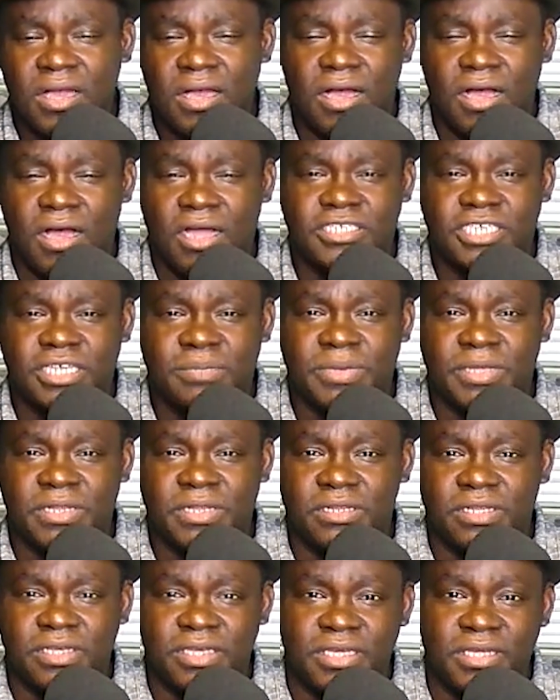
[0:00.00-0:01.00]

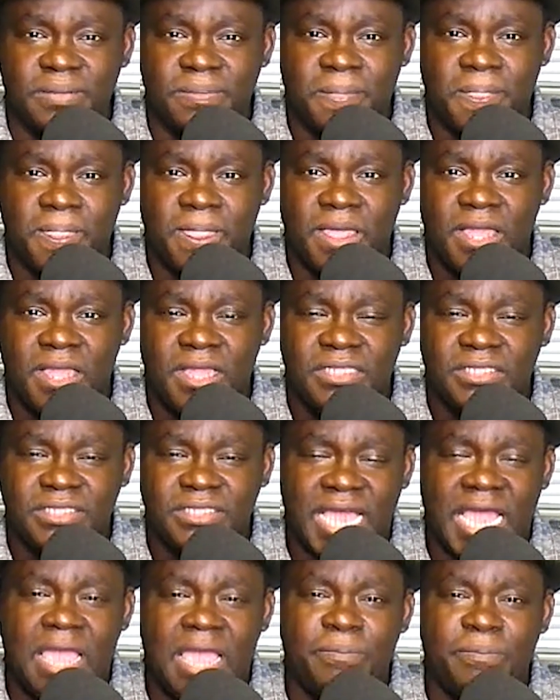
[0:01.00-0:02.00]
Ultimately,
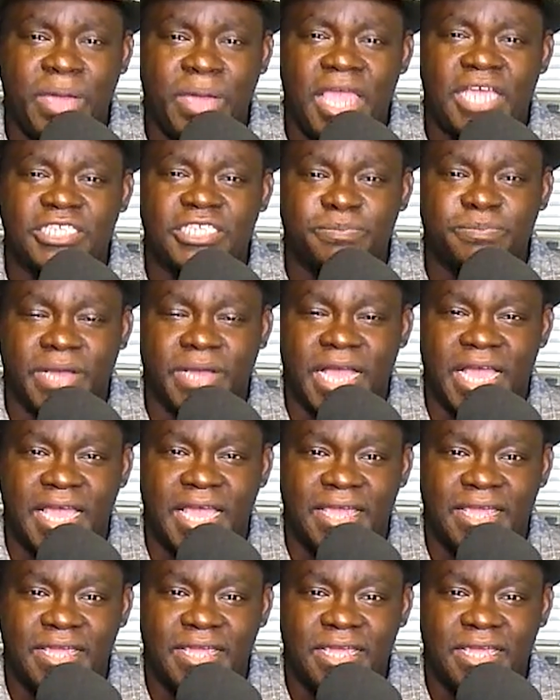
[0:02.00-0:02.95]
time passed by.